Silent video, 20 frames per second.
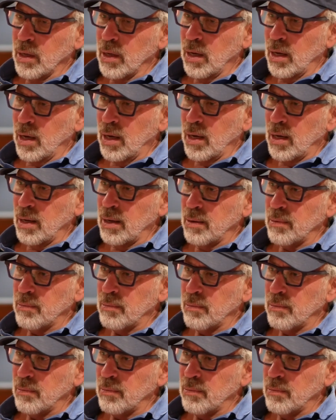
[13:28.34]

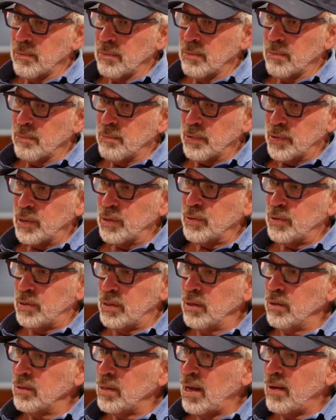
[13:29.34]
But there's
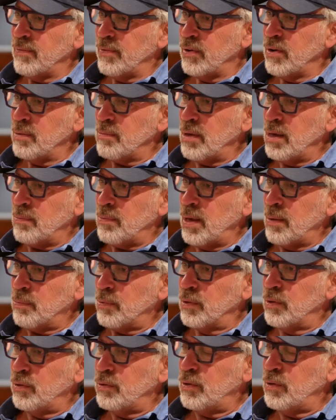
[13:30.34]
still not very many
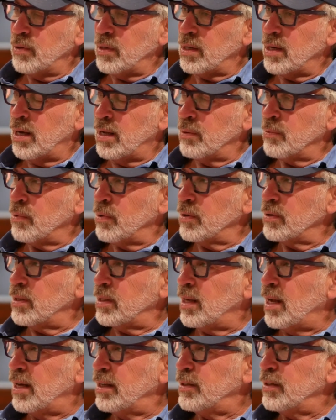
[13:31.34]
people who do the kind of work
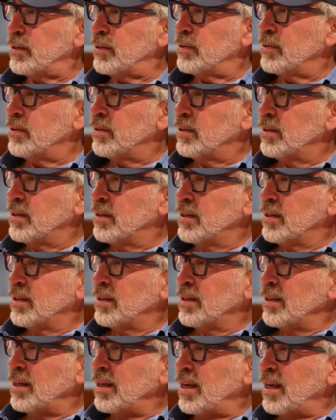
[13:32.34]
that I do.
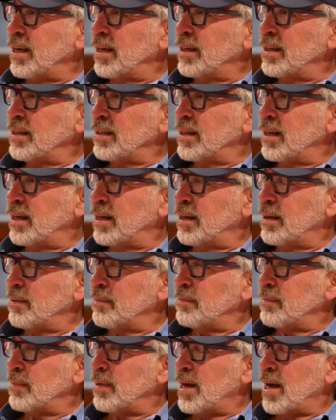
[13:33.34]
And
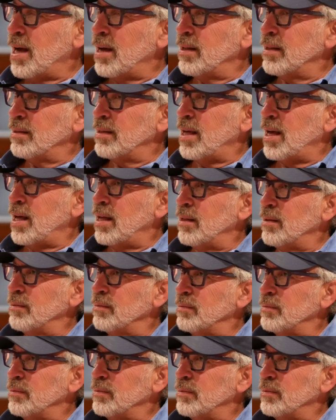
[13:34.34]

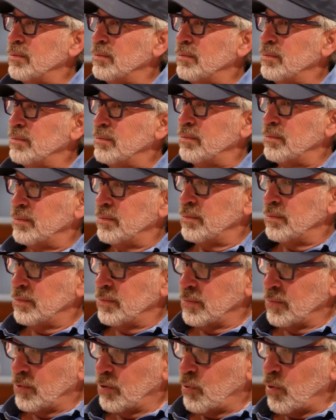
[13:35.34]
I'll
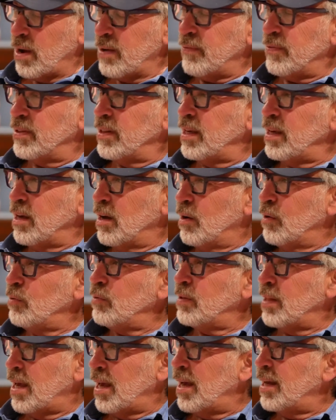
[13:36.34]
gratefully
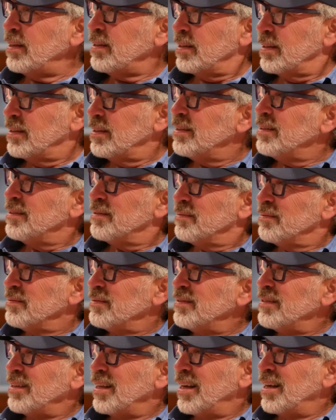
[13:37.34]
own that.
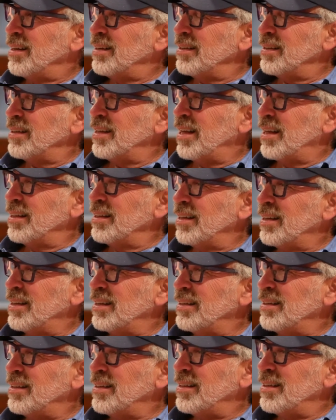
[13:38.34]
Yeah, where there's a lot
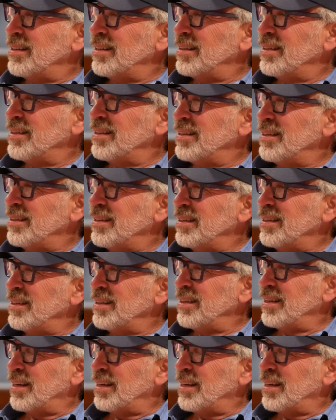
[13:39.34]
of value and experience.